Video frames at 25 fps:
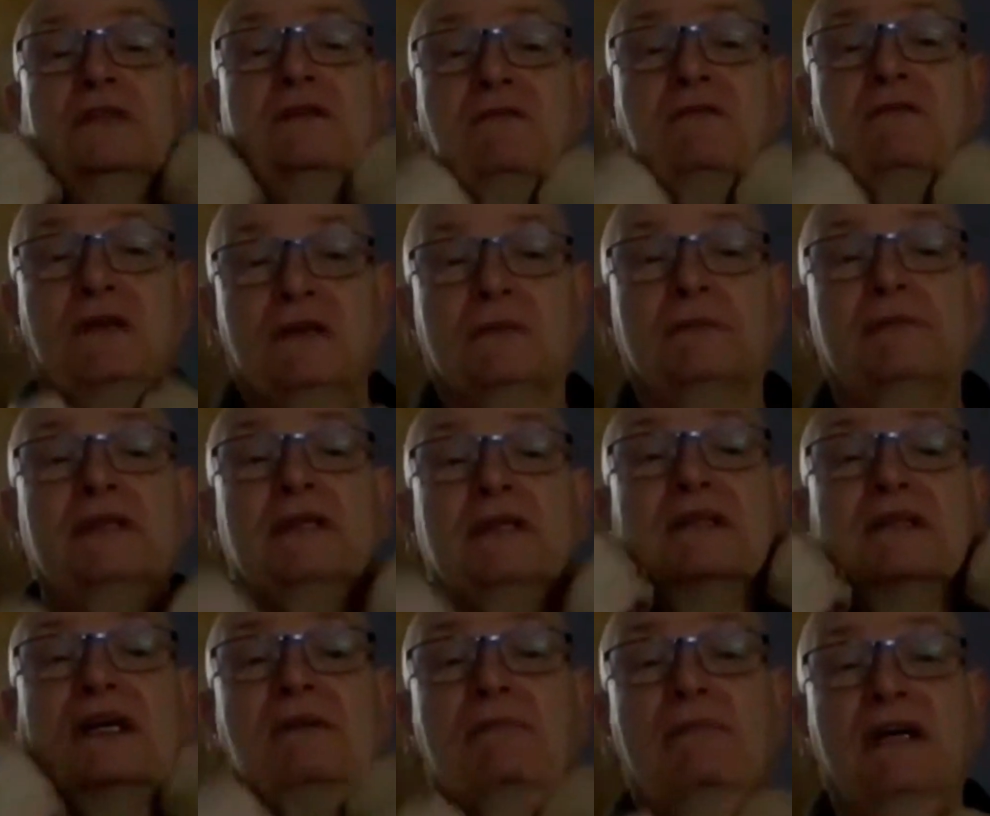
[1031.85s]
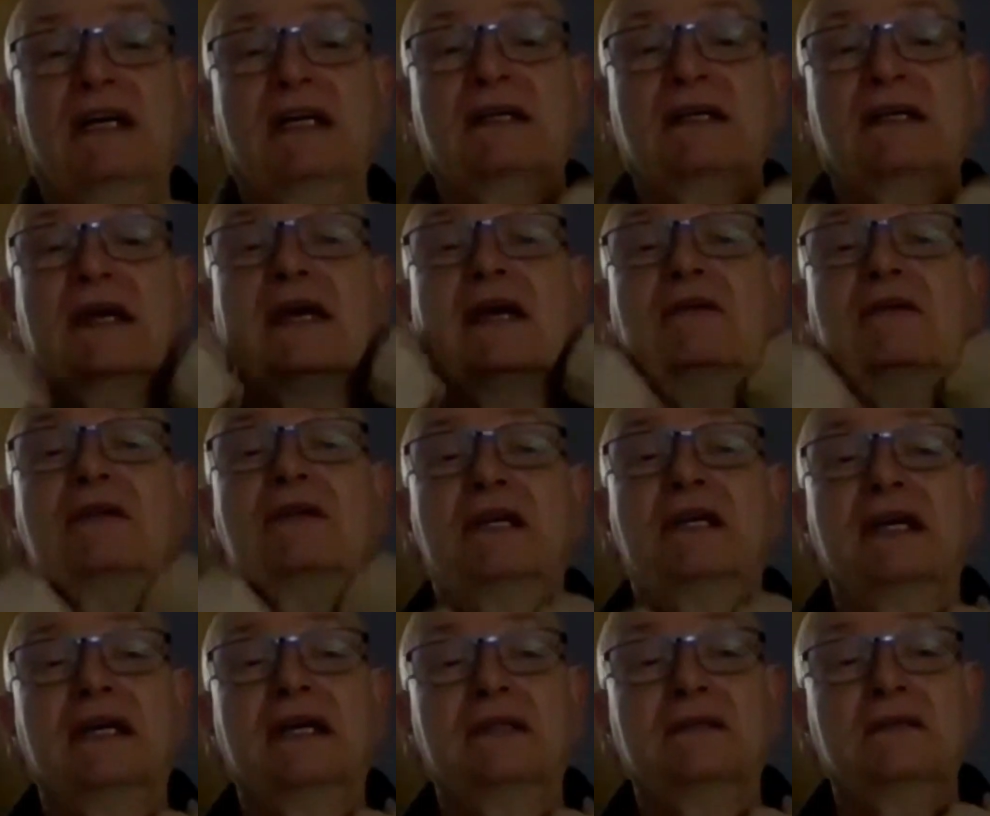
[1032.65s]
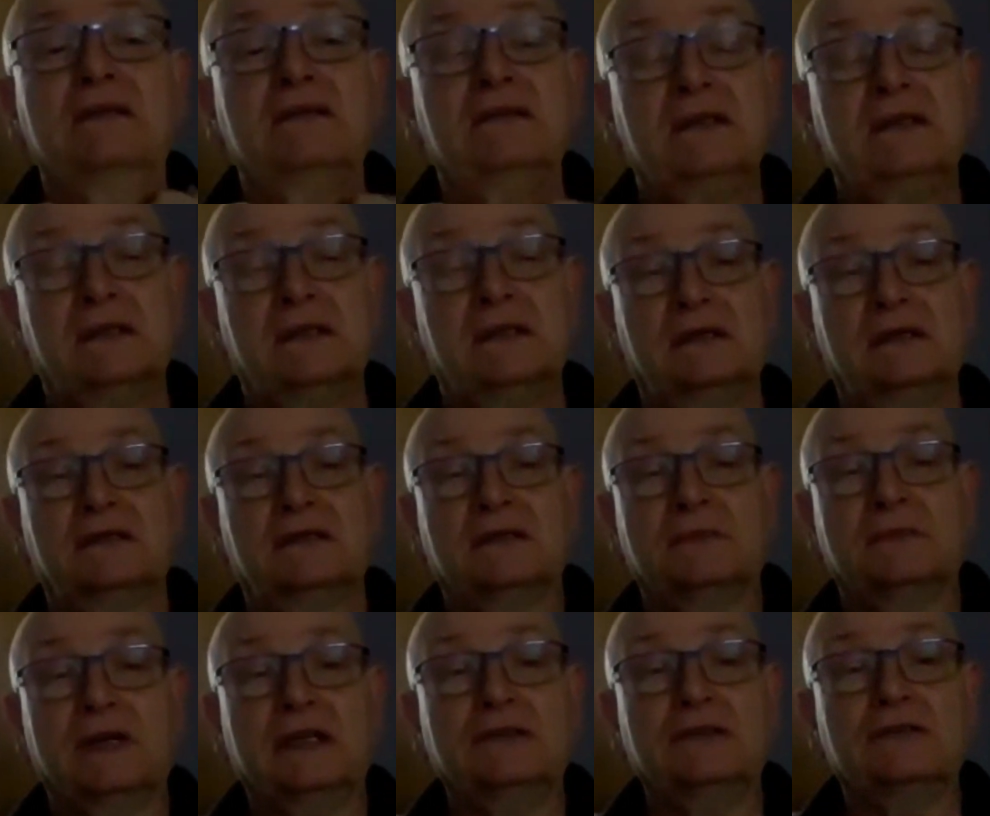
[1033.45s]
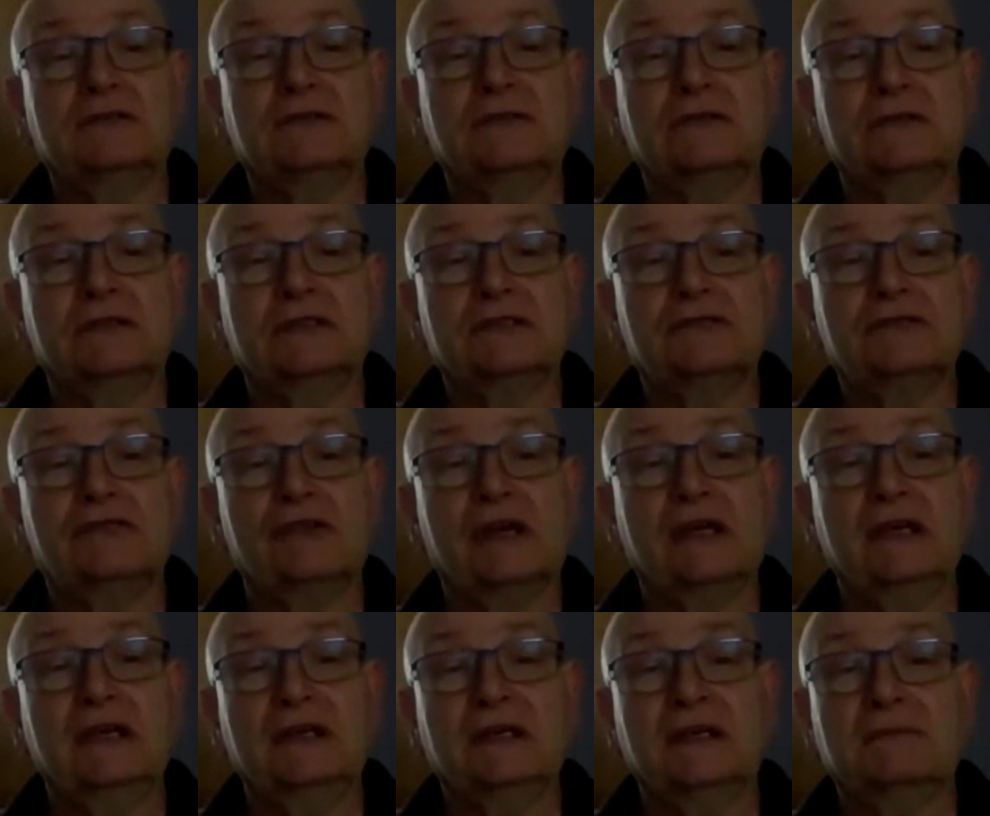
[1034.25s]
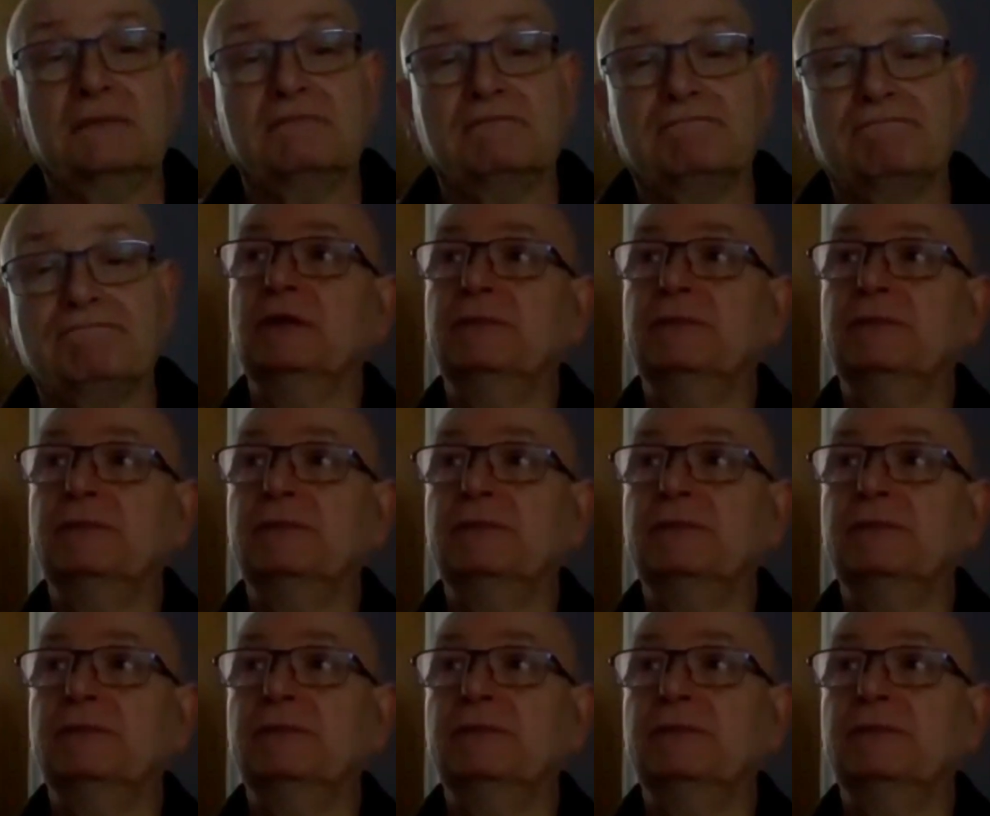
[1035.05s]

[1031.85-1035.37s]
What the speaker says: You've got to bring that back down again to make sure it's draining.